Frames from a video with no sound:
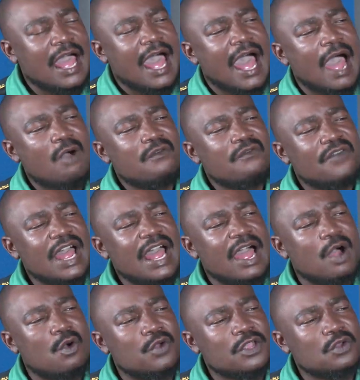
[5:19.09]
How far
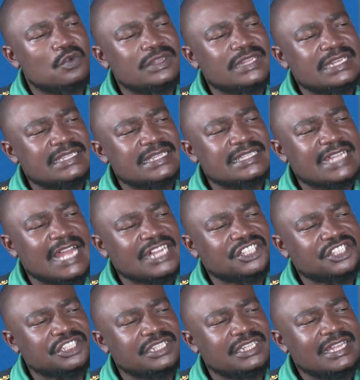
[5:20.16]
are we with the
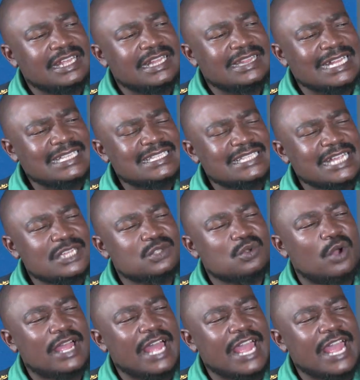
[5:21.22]
discussion that SASCO,